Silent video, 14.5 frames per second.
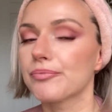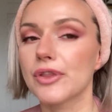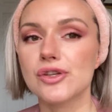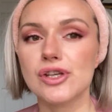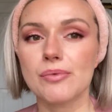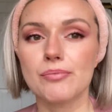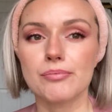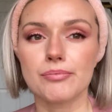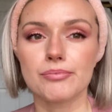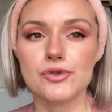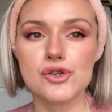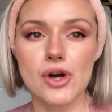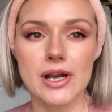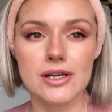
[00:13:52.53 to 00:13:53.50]
So I'm
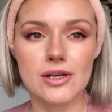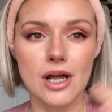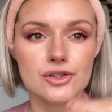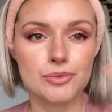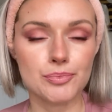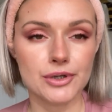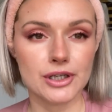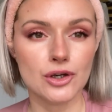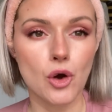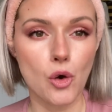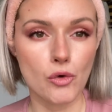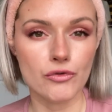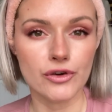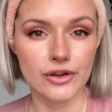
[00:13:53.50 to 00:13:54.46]
trying not to put it
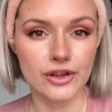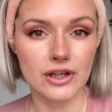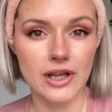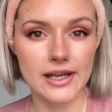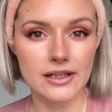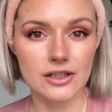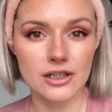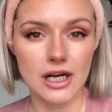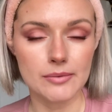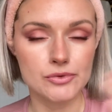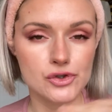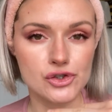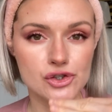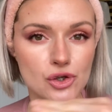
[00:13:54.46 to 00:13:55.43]
over the liner.
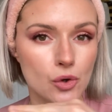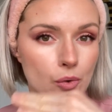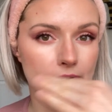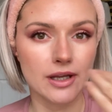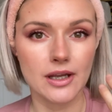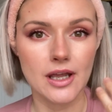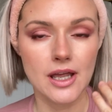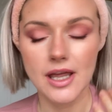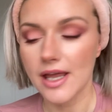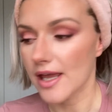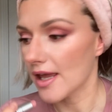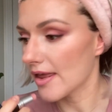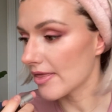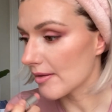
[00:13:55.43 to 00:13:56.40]
I'm just going
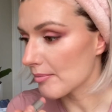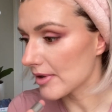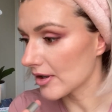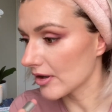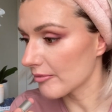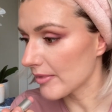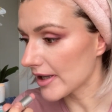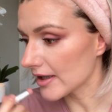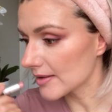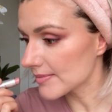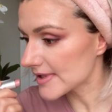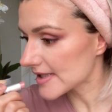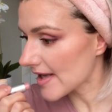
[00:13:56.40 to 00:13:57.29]
in the middle of my lips.